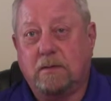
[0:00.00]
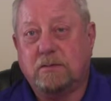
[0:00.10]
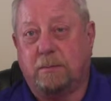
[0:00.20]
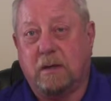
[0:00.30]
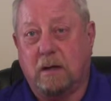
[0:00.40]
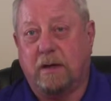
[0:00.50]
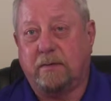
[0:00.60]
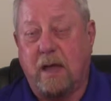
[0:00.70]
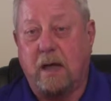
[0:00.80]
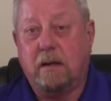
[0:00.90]
something
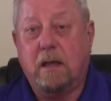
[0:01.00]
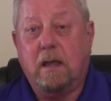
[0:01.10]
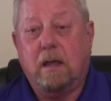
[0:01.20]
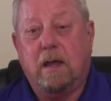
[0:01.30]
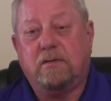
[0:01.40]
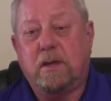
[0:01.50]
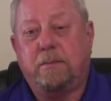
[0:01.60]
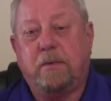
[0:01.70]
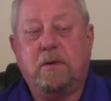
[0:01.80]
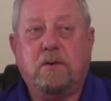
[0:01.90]
like that. And
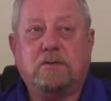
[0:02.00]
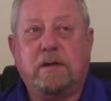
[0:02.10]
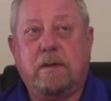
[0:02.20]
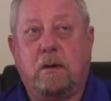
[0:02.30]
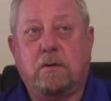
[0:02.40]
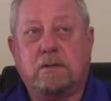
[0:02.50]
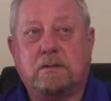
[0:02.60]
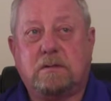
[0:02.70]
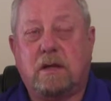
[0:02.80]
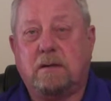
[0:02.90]
usually that
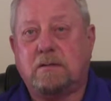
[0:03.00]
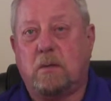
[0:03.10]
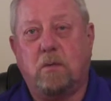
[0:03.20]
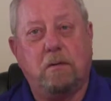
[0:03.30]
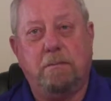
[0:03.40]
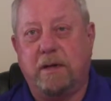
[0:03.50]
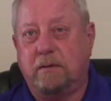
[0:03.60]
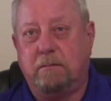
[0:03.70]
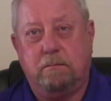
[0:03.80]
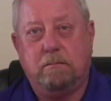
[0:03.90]
was like somewhere
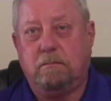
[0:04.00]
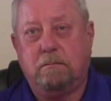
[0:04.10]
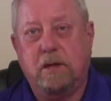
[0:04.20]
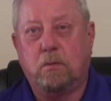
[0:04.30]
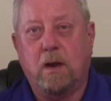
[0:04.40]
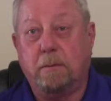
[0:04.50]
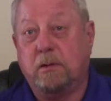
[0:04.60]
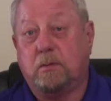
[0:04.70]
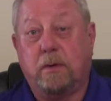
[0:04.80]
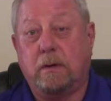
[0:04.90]
midway
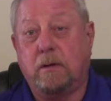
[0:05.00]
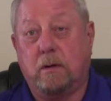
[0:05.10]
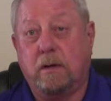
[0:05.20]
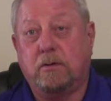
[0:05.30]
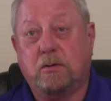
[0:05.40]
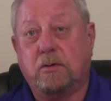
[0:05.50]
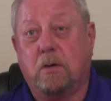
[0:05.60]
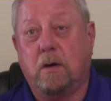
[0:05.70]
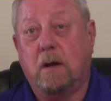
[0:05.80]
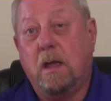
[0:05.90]
between, in your
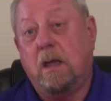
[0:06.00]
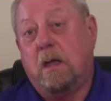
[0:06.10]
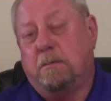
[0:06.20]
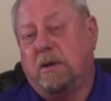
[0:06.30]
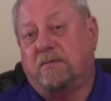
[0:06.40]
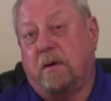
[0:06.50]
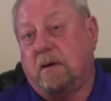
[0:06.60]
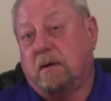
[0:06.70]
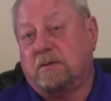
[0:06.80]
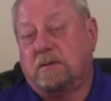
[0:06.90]
tour. But as
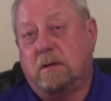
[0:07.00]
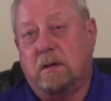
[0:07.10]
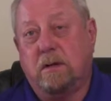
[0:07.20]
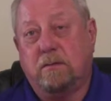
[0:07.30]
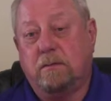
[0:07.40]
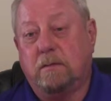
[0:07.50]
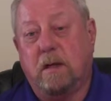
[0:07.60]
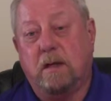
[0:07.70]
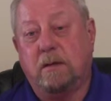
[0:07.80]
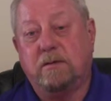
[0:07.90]
far as
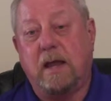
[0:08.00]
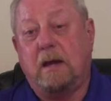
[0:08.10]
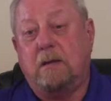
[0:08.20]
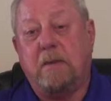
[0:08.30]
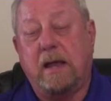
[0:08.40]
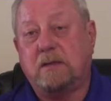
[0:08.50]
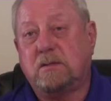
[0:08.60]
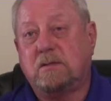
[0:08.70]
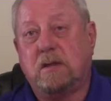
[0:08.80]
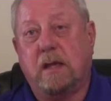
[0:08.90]
on a daily
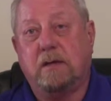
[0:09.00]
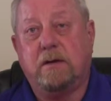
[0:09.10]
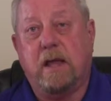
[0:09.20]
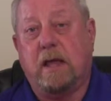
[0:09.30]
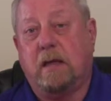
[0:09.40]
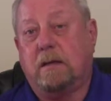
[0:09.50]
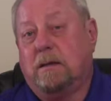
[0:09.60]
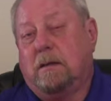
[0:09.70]
basis, day to day,